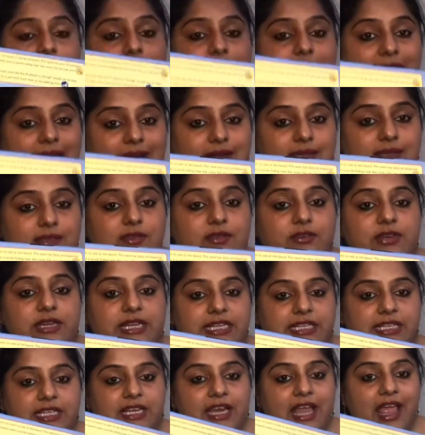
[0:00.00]
That is the
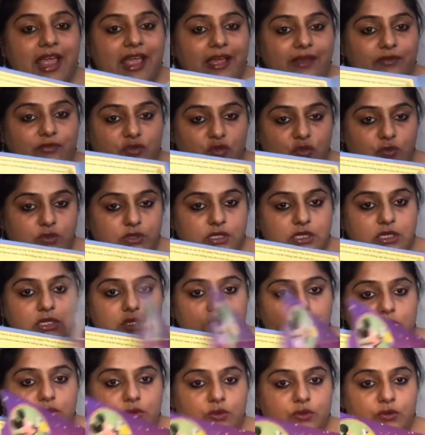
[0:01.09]
reason I have
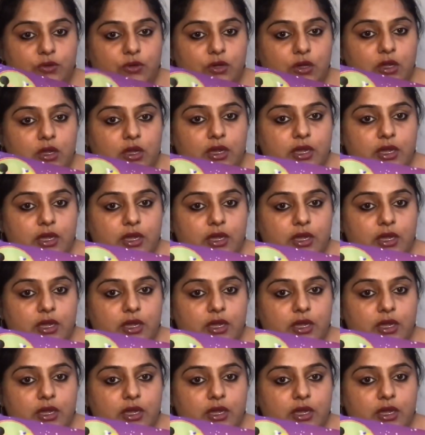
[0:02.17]
chosen to